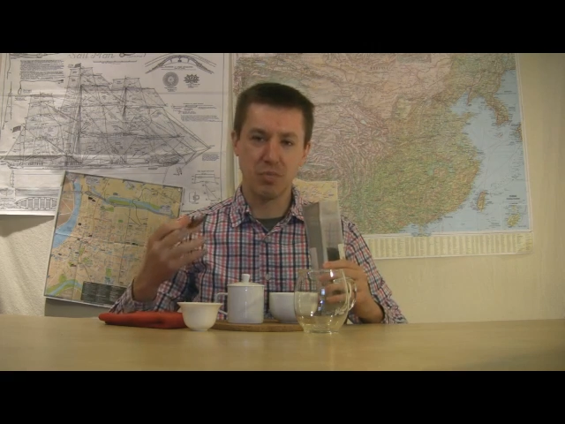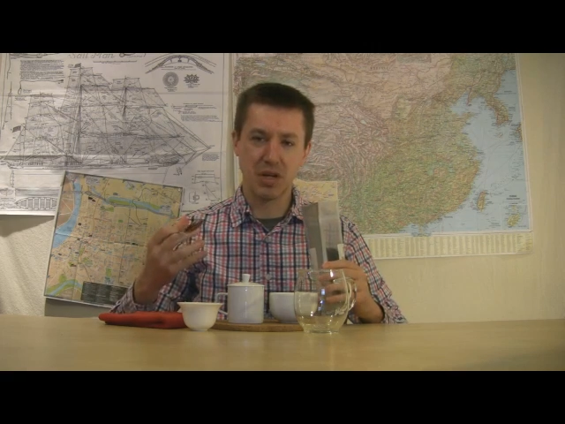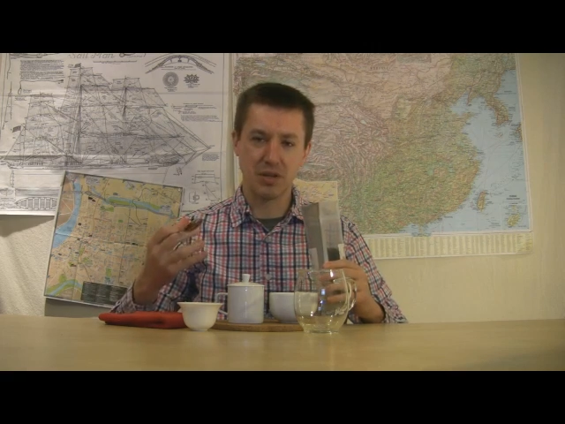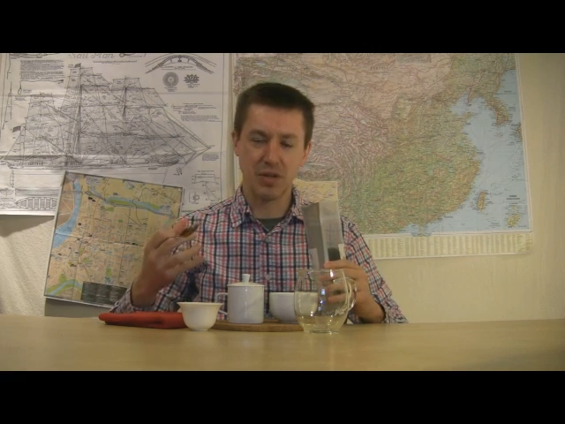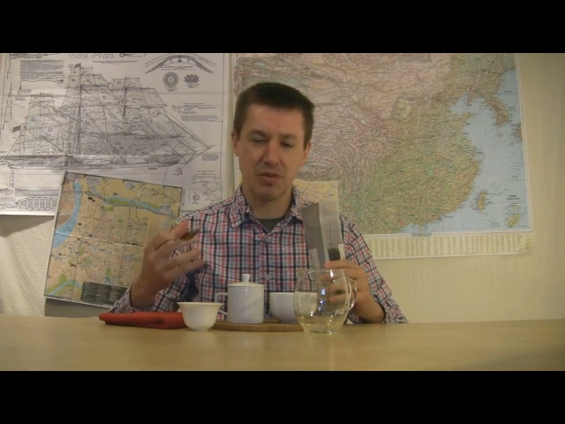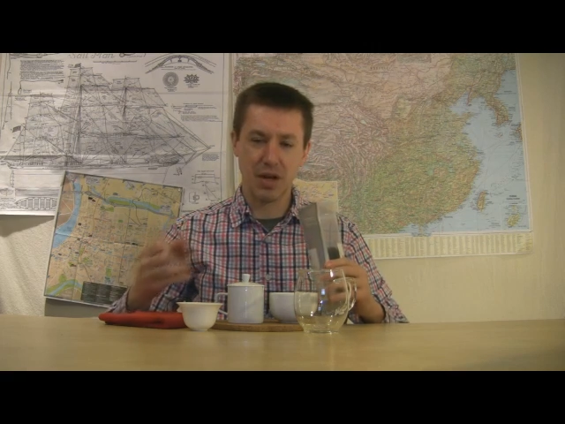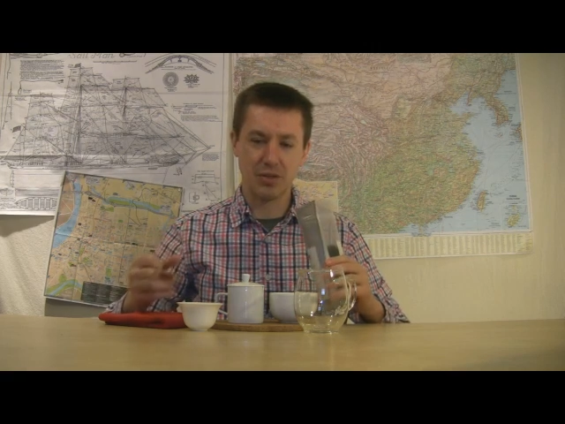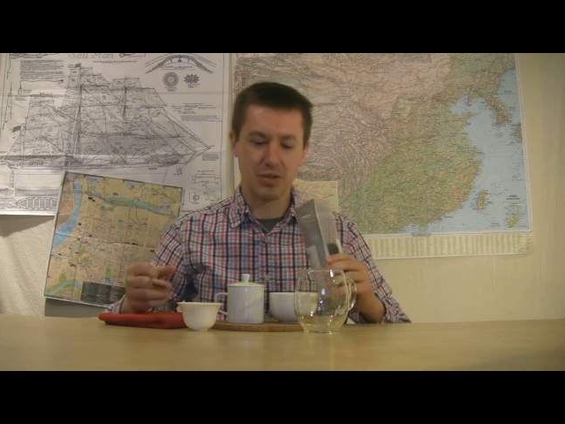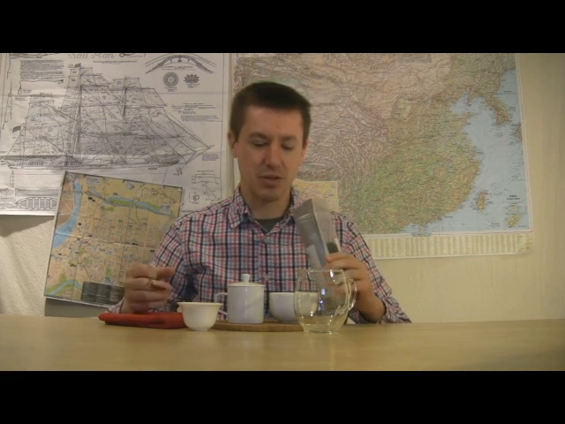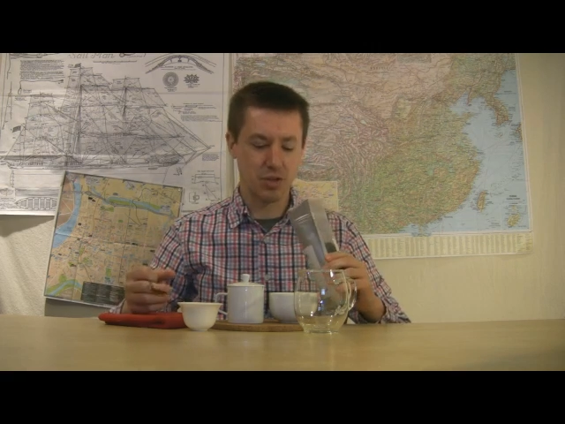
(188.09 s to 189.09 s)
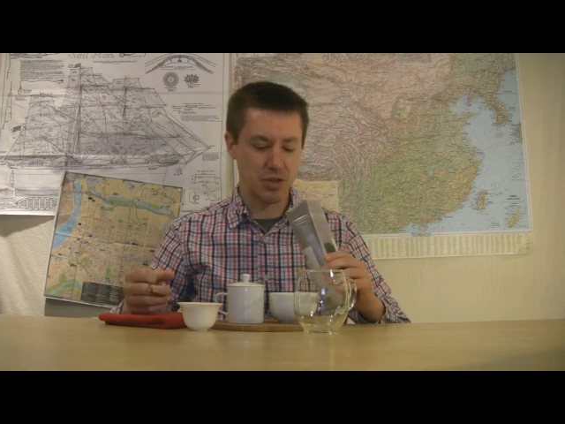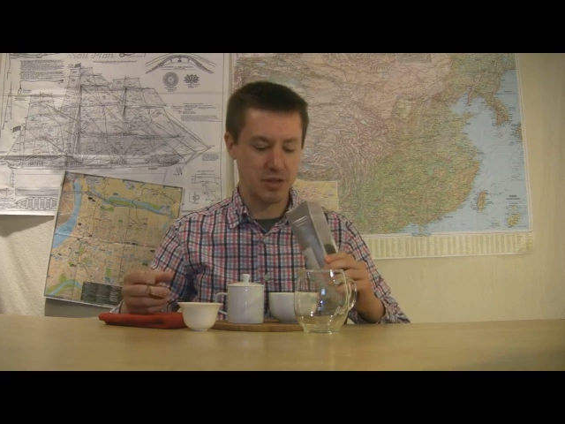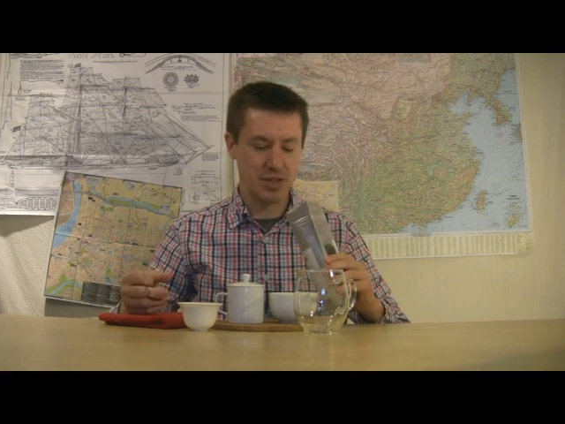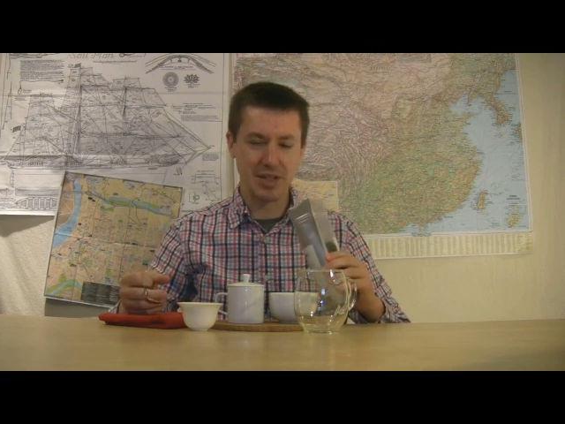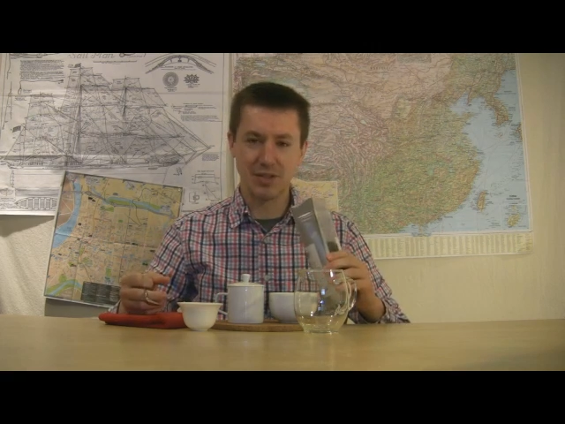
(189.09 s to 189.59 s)
because they've got such an
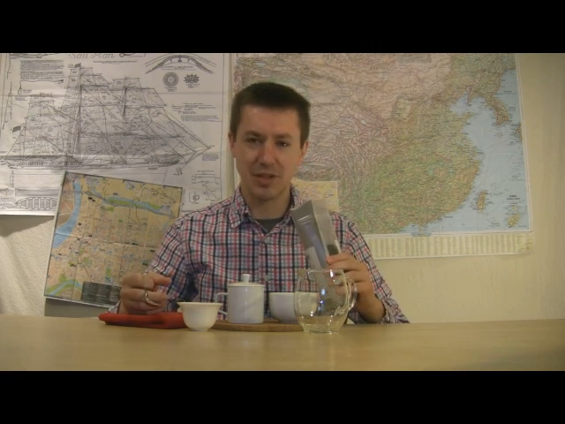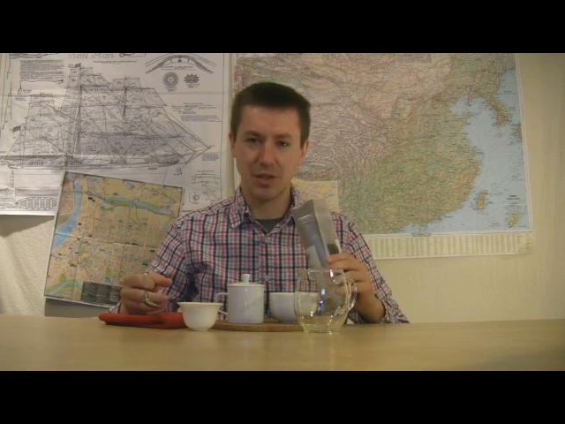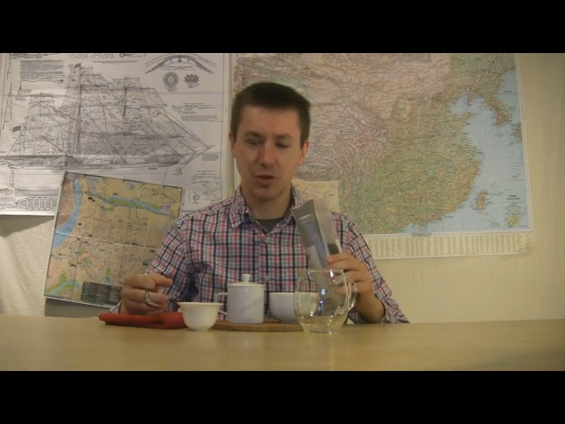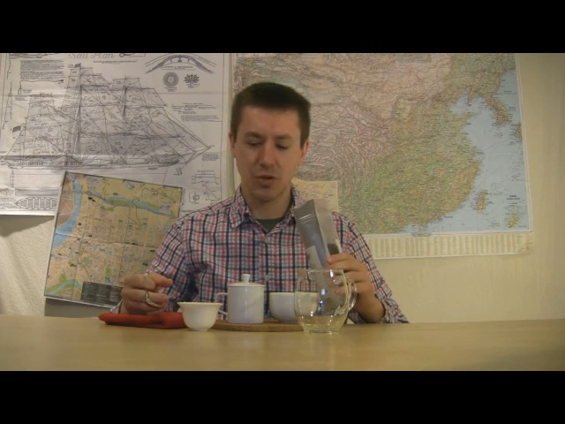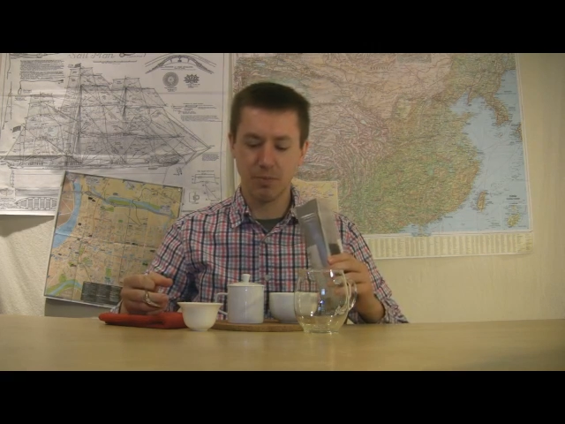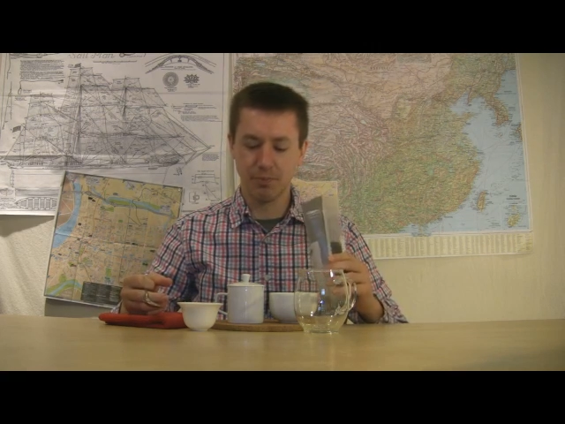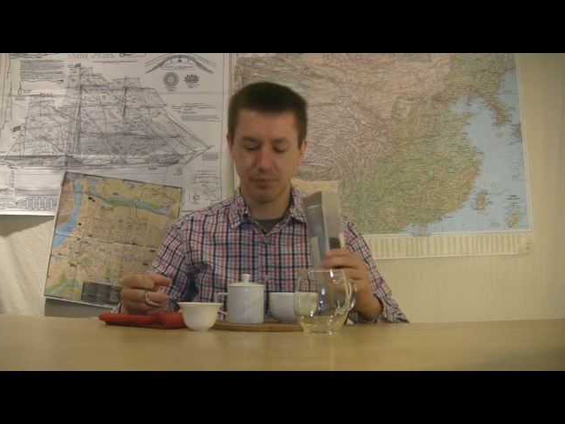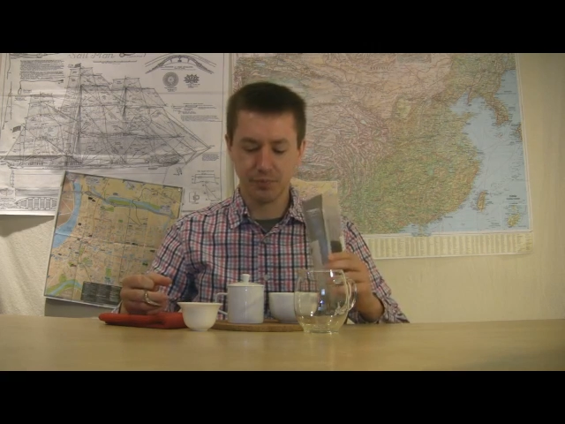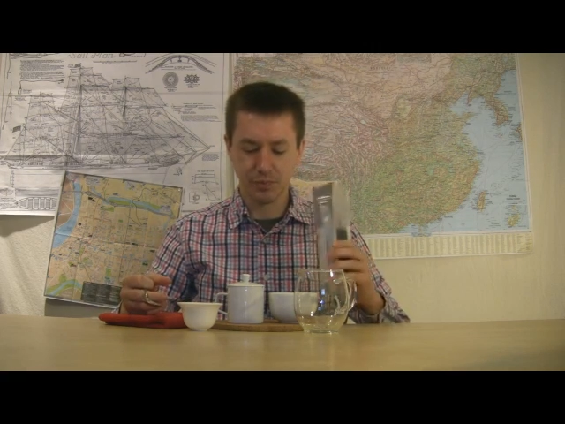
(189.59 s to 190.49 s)
intensity to them.